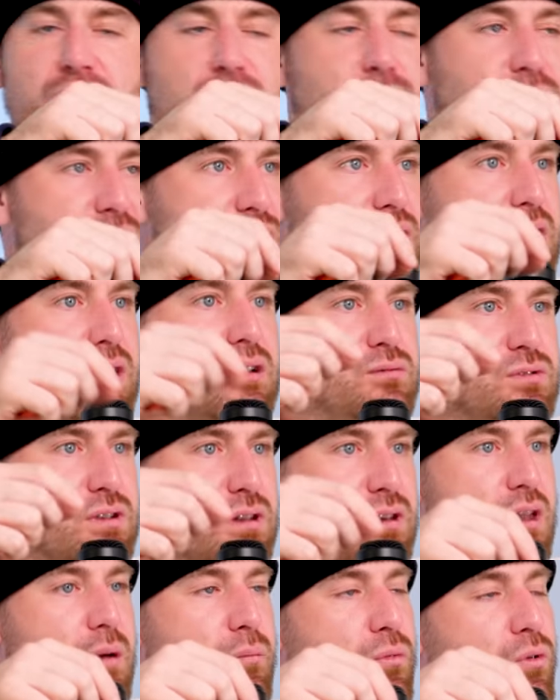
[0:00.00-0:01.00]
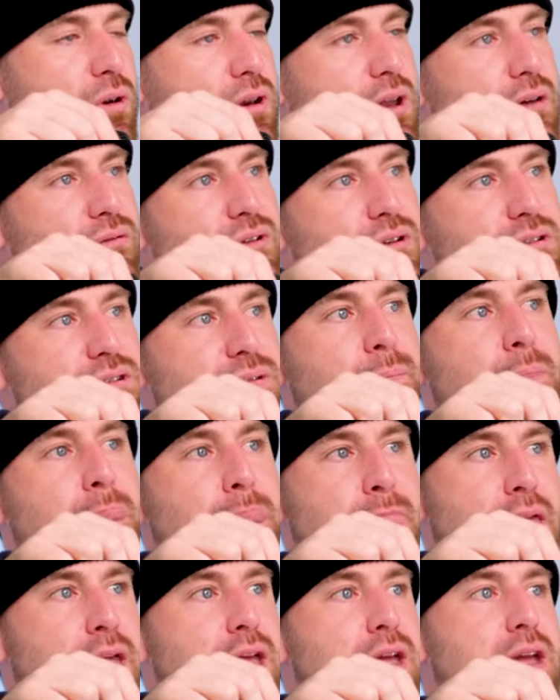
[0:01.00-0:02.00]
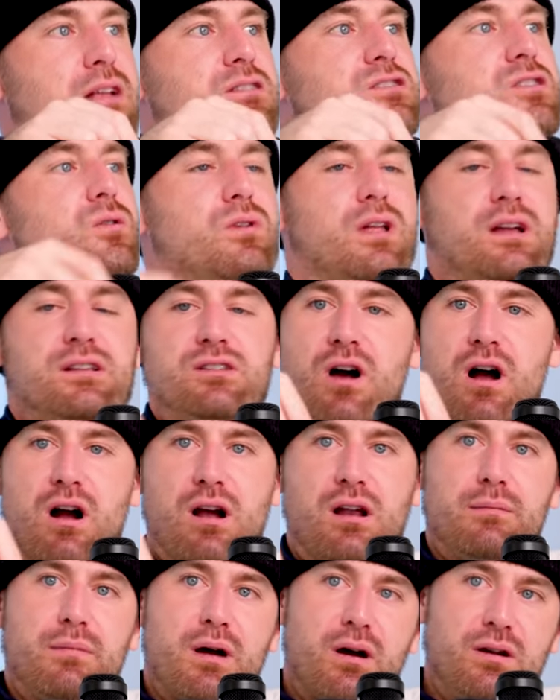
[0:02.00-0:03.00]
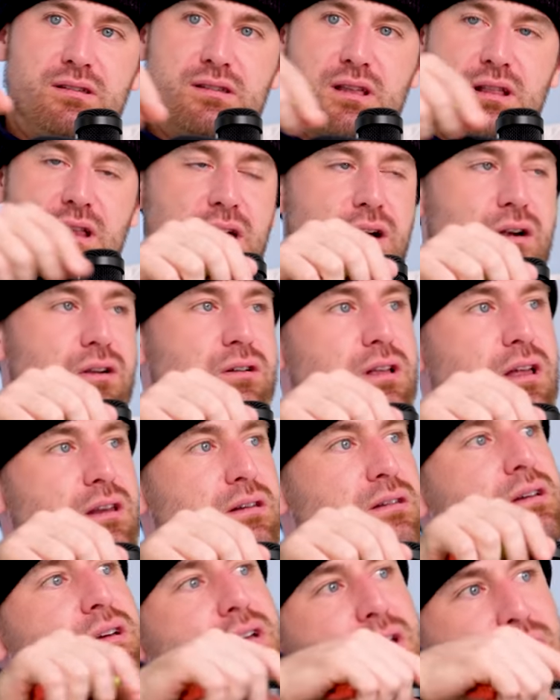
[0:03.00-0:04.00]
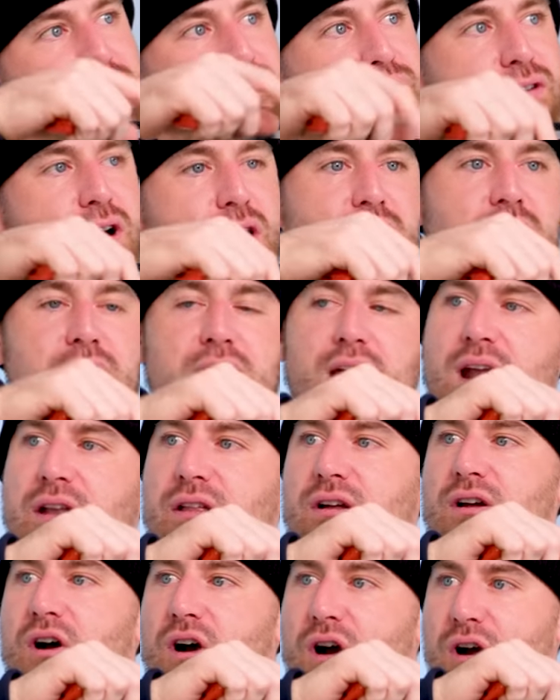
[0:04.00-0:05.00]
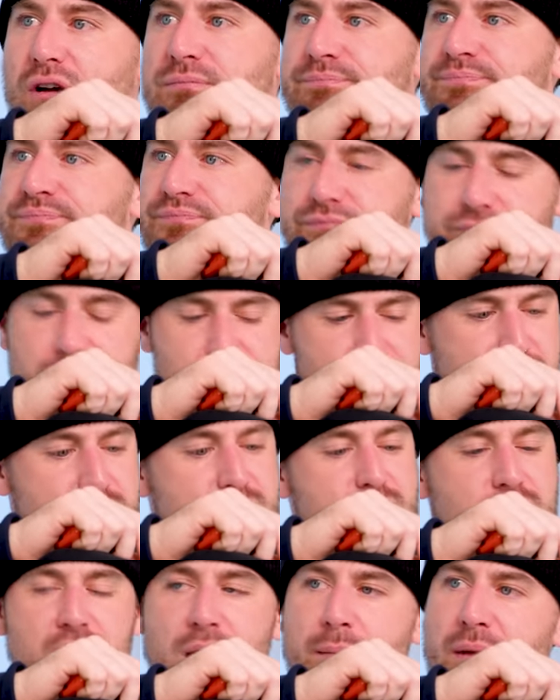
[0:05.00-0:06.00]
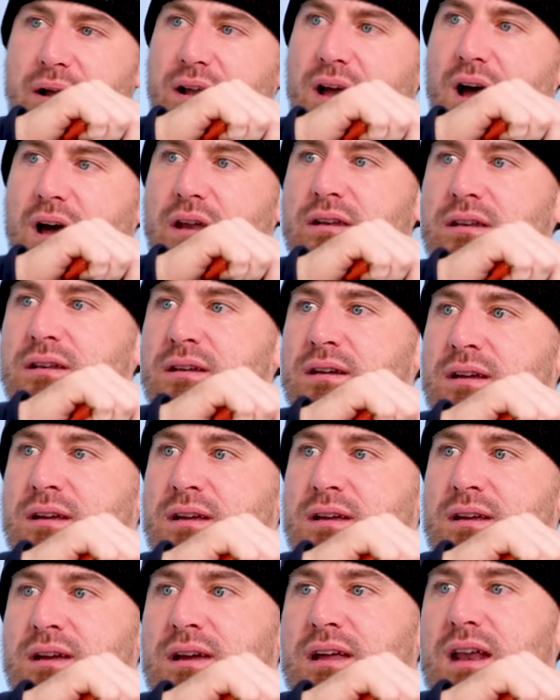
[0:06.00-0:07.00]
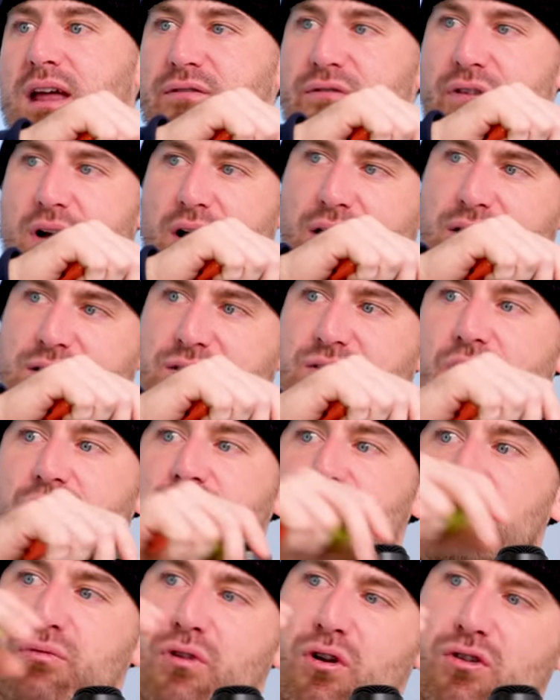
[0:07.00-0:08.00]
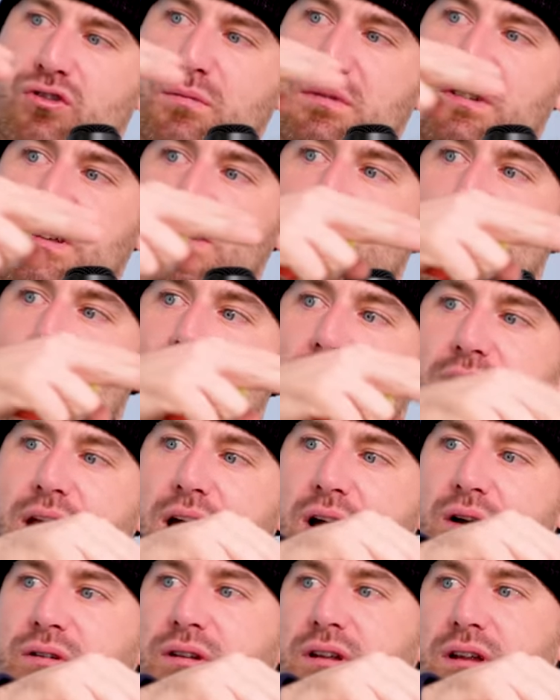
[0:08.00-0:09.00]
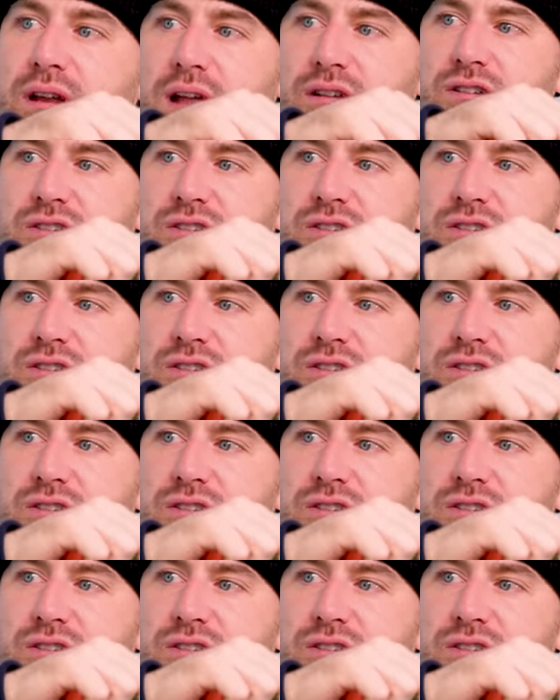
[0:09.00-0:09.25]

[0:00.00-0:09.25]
show, but he's like he was a number one Netflix. So we're like talking about he's in there, and then fucking I get out of the car, and I'm a gun. I fucking start to approach him as he's walking out.